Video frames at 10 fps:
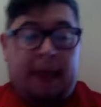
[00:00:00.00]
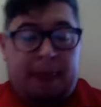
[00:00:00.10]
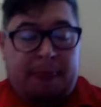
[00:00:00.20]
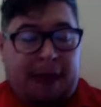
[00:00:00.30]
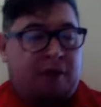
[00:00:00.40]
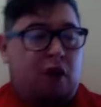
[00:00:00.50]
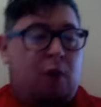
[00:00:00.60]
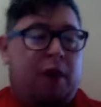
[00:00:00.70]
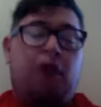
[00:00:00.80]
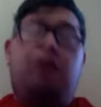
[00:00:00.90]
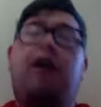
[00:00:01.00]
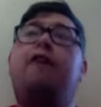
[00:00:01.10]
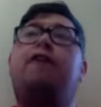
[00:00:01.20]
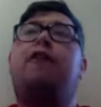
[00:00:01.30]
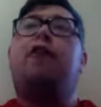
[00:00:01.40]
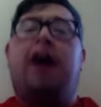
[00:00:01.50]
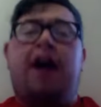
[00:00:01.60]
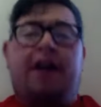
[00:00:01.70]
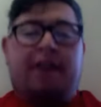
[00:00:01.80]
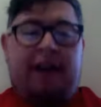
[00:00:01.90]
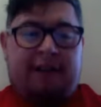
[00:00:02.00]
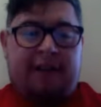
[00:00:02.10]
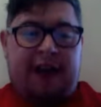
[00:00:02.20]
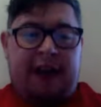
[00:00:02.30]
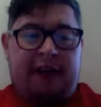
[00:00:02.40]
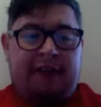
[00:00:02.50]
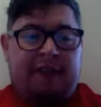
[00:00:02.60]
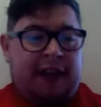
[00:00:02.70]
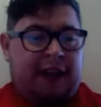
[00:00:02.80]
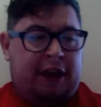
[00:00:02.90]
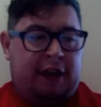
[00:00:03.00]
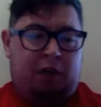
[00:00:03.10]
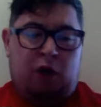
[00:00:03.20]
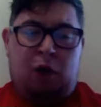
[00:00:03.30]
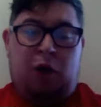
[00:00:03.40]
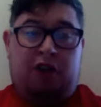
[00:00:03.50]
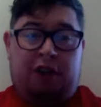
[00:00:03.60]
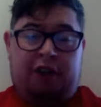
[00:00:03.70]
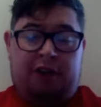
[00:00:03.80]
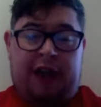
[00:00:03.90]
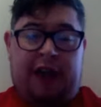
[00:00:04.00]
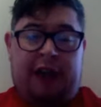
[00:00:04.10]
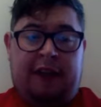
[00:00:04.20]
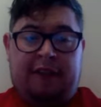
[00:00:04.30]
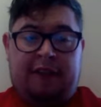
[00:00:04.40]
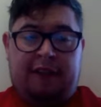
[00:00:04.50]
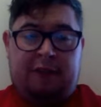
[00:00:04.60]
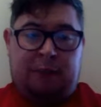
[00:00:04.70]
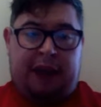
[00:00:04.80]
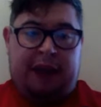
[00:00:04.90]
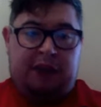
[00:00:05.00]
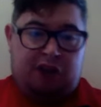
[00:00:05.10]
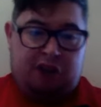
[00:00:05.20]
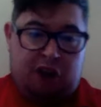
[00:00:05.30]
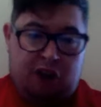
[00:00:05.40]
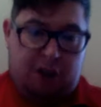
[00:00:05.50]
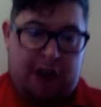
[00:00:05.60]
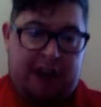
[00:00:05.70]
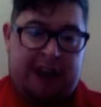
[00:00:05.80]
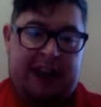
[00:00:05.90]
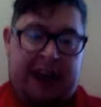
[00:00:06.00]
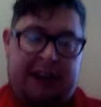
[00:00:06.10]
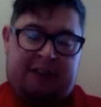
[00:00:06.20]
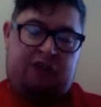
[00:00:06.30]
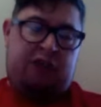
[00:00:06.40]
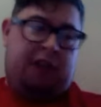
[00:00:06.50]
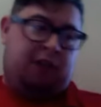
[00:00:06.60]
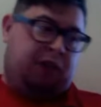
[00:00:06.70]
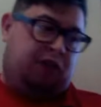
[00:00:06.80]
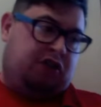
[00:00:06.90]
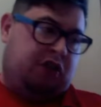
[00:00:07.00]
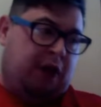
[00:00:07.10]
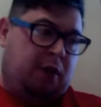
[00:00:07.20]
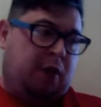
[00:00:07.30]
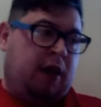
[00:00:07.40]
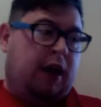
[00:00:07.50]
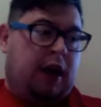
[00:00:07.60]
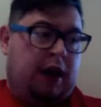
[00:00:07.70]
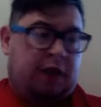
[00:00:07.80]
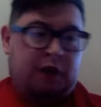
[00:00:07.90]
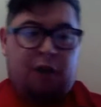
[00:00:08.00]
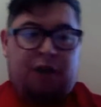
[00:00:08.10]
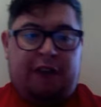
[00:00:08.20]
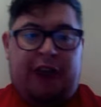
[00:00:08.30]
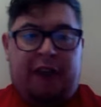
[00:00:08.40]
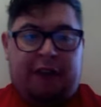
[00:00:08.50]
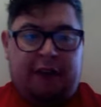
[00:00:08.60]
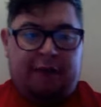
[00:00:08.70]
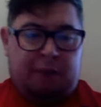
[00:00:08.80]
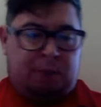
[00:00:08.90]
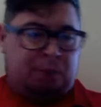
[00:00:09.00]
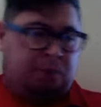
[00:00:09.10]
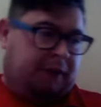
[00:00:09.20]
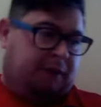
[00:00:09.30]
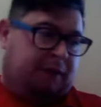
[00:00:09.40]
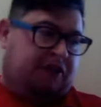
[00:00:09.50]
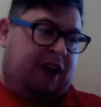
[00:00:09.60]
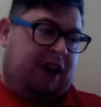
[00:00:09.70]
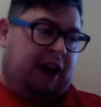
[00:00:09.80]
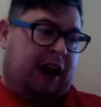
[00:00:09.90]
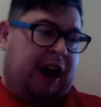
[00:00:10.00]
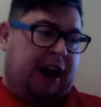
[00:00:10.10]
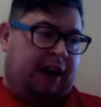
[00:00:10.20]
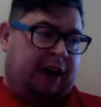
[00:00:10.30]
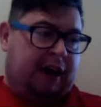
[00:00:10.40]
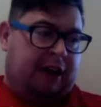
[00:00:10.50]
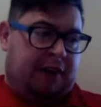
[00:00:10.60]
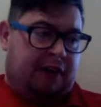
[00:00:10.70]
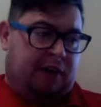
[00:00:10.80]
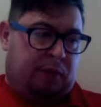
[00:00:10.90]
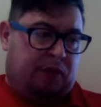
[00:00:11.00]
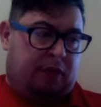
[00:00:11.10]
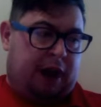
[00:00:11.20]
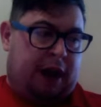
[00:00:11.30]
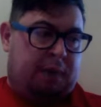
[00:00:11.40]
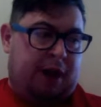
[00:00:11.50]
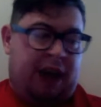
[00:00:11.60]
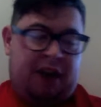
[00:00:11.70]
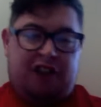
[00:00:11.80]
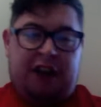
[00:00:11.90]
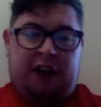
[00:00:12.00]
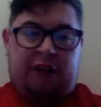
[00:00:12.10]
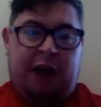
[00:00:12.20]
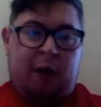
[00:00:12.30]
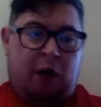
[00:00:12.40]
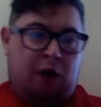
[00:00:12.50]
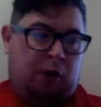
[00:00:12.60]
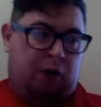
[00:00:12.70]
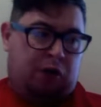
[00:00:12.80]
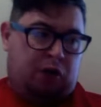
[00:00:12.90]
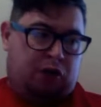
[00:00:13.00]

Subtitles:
That's all we've got time for, guys. Like I say, thank you for watching today. This has been just another United transfer show. Don't forget, give the channel a like, give it a subscribe, and check us out on all the social